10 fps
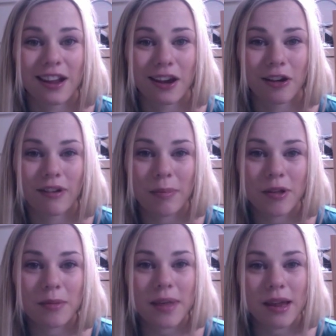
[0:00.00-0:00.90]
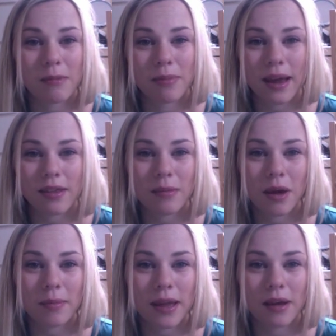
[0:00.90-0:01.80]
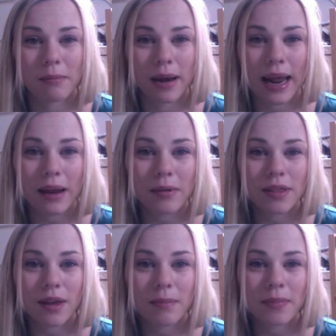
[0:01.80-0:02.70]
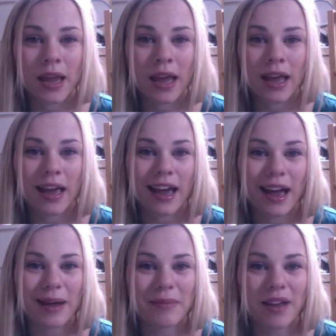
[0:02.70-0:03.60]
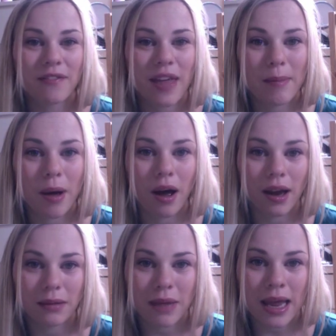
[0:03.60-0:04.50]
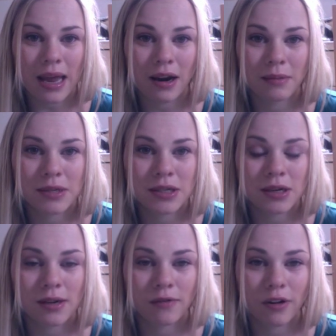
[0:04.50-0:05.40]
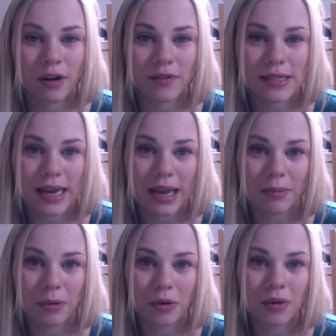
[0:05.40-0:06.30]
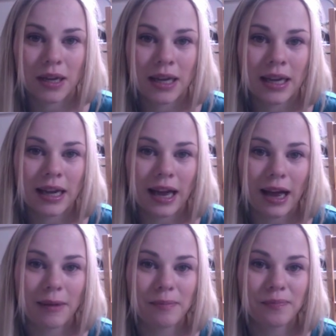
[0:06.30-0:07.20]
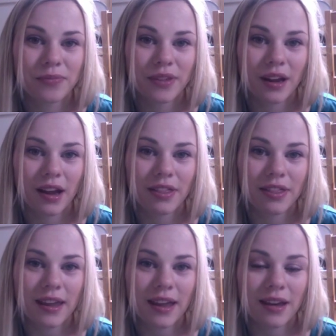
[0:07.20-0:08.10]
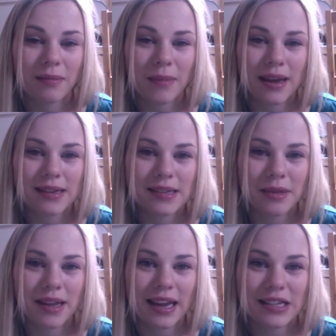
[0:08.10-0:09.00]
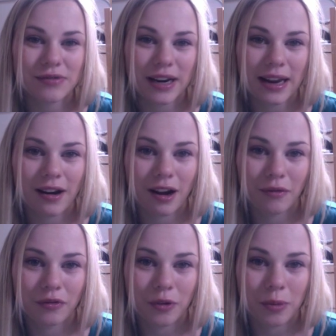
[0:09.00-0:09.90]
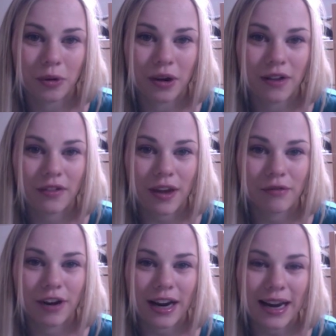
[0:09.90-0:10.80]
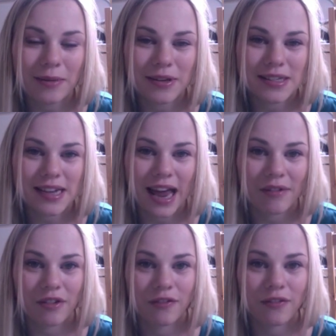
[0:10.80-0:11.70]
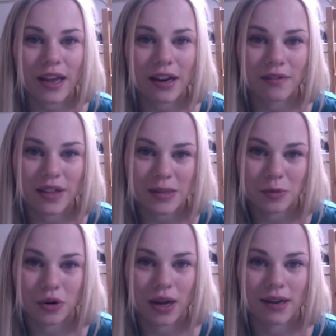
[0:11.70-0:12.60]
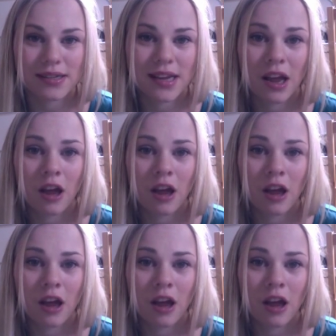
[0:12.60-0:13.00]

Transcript: grab them, they can pick them up, they can play with them. If they're behind me and I'm stood in front of a table, I think it could make some of the guests really uncomfortable. If they really want to have a feel of these products,